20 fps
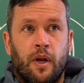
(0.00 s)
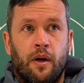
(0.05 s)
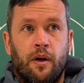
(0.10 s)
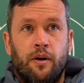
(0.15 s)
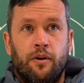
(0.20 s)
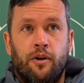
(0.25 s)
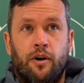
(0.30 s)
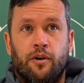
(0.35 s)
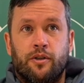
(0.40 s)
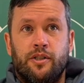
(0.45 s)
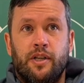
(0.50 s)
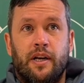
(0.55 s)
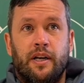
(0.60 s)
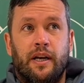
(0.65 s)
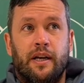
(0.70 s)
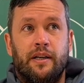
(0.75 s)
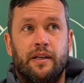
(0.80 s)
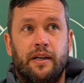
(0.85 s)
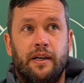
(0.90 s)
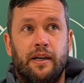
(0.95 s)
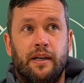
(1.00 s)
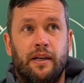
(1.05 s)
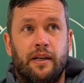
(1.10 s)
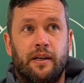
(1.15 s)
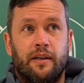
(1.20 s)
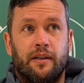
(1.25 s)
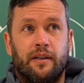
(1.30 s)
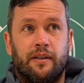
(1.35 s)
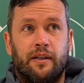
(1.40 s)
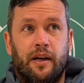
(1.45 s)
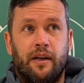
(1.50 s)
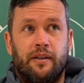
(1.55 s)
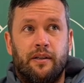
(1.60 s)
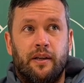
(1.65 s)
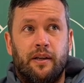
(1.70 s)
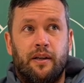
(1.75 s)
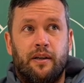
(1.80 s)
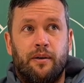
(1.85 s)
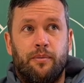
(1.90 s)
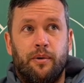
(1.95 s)
No, it's not ideal, and I
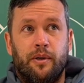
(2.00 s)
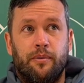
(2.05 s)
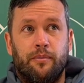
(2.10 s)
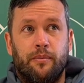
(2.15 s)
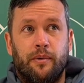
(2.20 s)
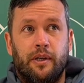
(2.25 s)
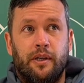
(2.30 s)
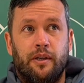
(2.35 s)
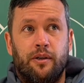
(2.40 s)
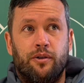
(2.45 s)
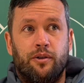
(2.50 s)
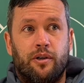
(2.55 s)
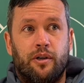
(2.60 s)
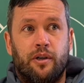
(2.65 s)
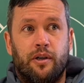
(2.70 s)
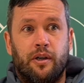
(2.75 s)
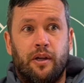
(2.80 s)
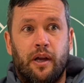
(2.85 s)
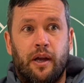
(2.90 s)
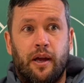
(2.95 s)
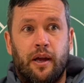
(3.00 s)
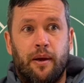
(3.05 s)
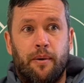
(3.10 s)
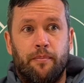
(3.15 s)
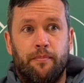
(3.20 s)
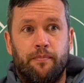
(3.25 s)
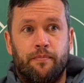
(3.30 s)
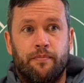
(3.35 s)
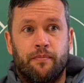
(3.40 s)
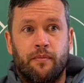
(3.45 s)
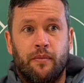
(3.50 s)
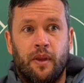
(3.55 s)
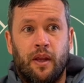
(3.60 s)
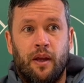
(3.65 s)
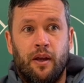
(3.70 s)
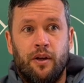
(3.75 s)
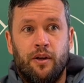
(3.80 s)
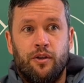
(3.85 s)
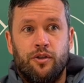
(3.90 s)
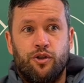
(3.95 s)
think when you look,
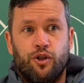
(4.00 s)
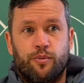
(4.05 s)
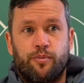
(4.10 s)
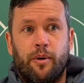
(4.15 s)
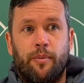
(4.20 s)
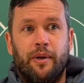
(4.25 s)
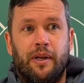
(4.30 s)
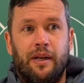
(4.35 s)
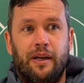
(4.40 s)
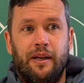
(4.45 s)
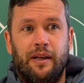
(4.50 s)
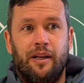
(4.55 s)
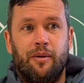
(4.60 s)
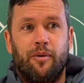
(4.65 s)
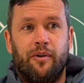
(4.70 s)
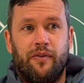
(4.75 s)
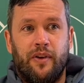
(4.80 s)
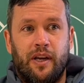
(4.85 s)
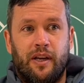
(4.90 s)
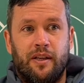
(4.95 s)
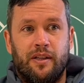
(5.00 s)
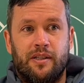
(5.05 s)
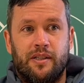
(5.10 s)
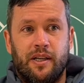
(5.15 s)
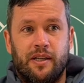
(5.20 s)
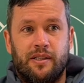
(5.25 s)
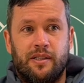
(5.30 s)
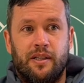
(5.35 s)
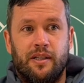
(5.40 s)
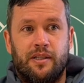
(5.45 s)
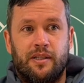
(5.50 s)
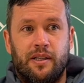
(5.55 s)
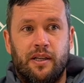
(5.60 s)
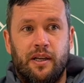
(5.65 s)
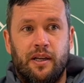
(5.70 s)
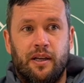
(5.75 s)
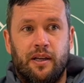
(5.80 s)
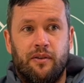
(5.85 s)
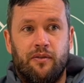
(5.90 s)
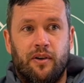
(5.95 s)
just probably the little bit of
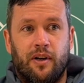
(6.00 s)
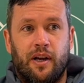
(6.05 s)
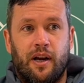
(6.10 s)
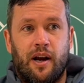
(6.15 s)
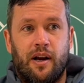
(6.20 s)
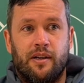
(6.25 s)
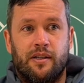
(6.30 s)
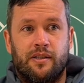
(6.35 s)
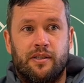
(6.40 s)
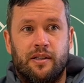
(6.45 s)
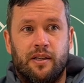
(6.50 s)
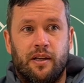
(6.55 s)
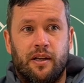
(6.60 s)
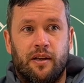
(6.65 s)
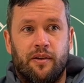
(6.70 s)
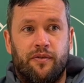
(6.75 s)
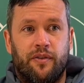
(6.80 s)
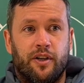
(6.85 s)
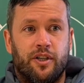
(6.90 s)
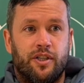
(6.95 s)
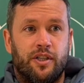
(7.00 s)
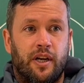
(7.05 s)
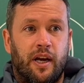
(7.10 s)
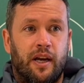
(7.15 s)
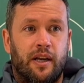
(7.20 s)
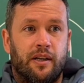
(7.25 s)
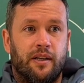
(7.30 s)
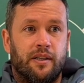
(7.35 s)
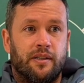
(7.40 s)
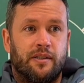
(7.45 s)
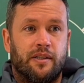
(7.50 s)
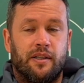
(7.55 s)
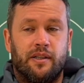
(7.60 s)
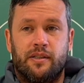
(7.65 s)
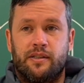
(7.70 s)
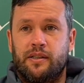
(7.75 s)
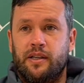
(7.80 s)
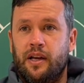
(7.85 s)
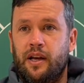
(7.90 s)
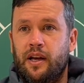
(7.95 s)
inconsistency in regards to the officiating
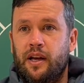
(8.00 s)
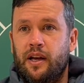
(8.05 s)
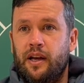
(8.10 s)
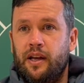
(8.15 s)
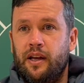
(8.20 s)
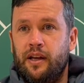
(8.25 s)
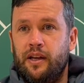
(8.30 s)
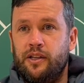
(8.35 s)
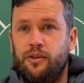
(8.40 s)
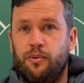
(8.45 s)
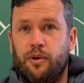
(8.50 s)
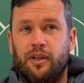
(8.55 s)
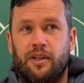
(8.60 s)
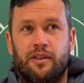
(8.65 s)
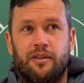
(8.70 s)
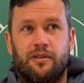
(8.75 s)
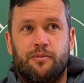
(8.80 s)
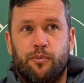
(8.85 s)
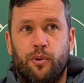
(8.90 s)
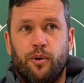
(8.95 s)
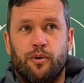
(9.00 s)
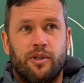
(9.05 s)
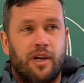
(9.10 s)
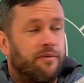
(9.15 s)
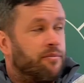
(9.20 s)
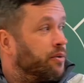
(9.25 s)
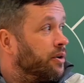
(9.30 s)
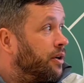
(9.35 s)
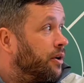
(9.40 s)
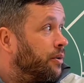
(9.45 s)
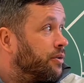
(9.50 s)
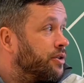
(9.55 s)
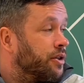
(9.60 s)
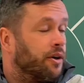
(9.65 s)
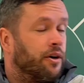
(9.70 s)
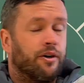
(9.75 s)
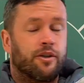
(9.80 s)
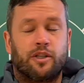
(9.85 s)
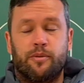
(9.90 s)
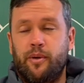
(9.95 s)
is what I suppose everybody always
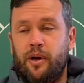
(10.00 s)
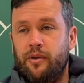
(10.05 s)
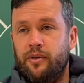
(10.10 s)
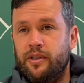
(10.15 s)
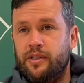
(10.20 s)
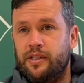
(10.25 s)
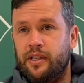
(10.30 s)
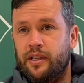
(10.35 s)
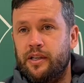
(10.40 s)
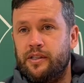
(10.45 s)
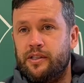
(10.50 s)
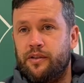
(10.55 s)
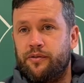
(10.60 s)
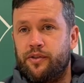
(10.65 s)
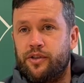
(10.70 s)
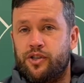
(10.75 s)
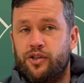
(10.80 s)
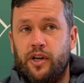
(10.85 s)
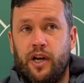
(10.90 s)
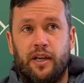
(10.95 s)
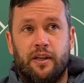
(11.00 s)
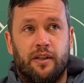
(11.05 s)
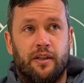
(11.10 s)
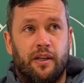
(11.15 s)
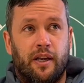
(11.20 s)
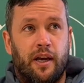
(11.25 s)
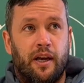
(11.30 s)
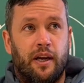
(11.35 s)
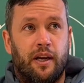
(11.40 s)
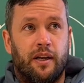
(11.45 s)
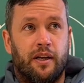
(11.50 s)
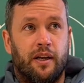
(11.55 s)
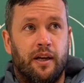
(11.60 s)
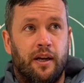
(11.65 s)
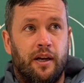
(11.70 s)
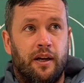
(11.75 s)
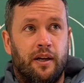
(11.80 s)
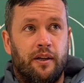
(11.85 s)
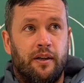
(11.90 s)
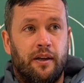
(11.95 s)
talks about is the frustrating thing. And
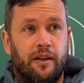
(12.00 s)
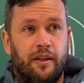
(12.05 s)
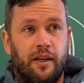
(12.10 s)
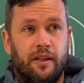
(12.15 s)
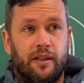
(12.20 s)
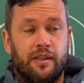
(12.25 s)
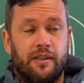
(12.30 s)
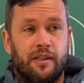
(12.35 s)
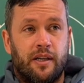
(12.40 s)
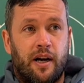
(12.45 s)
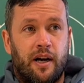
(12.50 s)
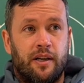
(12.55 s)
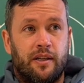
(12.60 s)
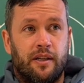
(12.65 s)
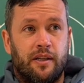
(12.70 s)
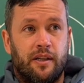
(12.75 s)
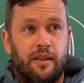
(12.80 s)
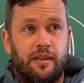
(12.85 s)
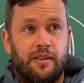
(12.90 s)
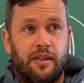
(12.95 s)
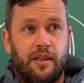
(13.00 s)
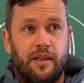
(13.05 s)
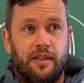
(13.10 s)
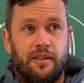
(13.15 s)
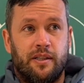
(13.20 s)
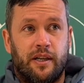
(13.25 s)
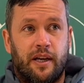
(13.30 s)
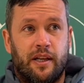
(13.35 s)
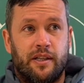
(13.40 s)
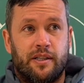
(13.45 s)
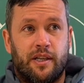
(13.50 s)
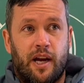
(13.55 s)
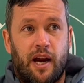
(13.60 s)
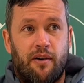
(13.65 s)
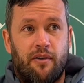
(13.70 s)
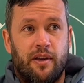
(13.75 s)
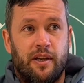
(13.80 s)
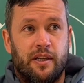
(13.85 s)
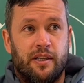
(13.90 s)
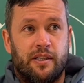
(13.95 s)
I think the start of the season against
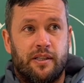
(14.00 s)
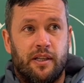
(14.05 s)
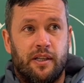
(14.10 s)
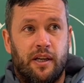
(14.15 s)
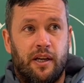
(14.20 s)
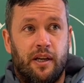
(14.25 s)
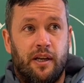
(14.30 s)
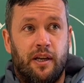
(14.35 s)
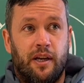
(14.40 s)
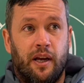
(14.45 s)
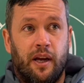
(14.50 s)
Kerry, you see